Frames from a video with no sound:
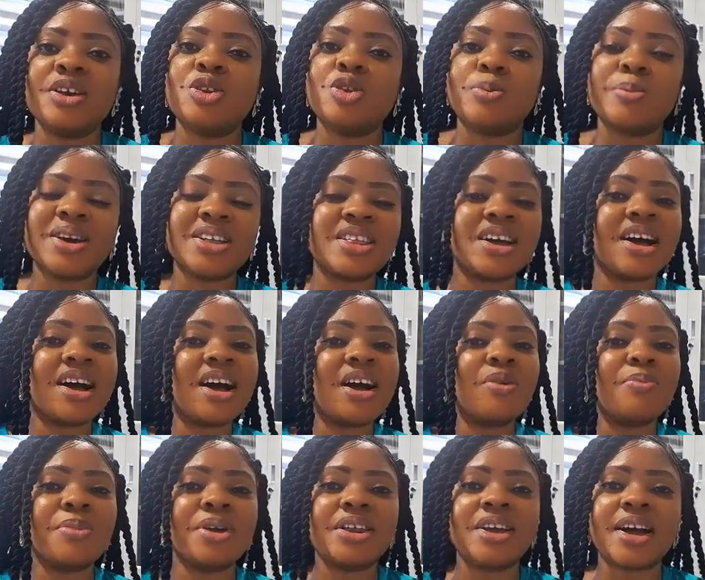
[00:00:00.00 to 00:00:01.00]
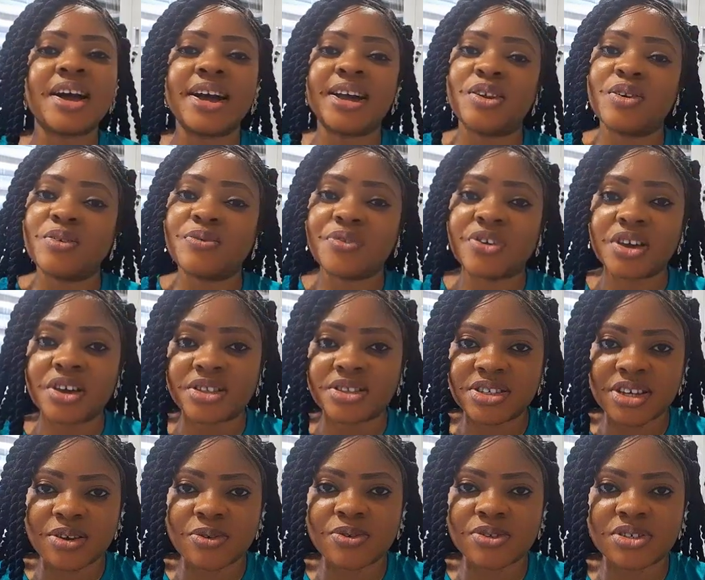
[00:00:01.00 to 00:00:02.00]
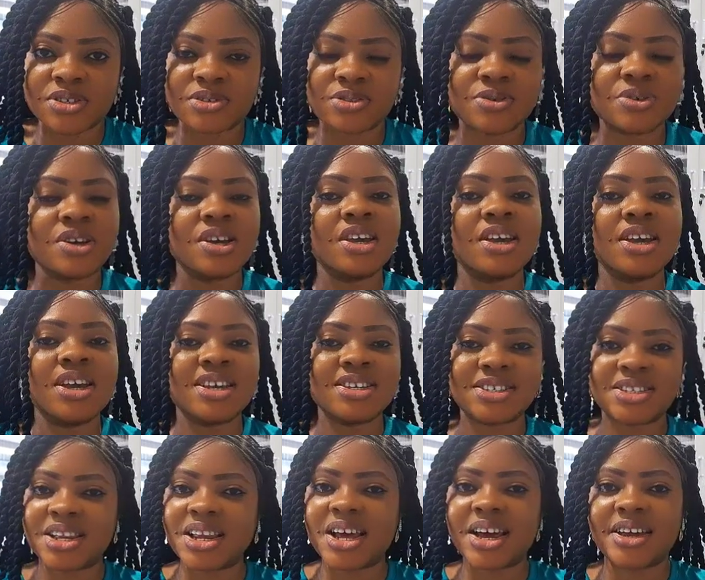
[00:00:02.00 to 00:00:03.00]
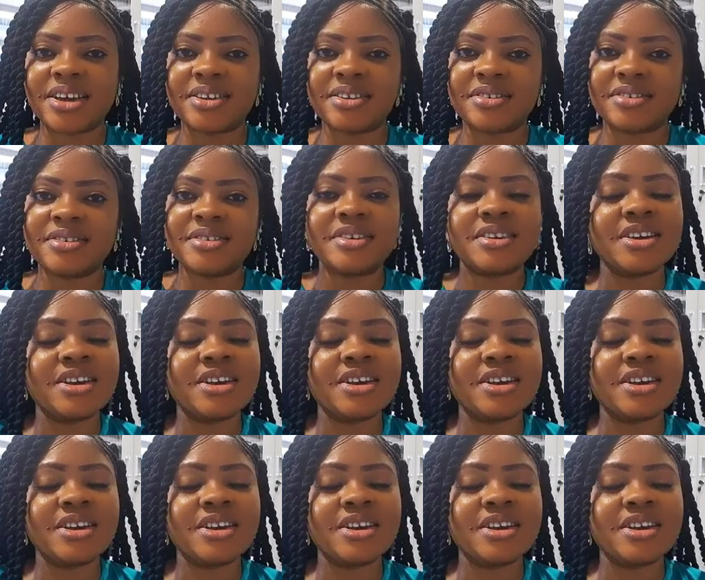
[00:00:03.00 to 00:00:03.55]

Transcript: No matter how many I love you, he tells you, he's lying.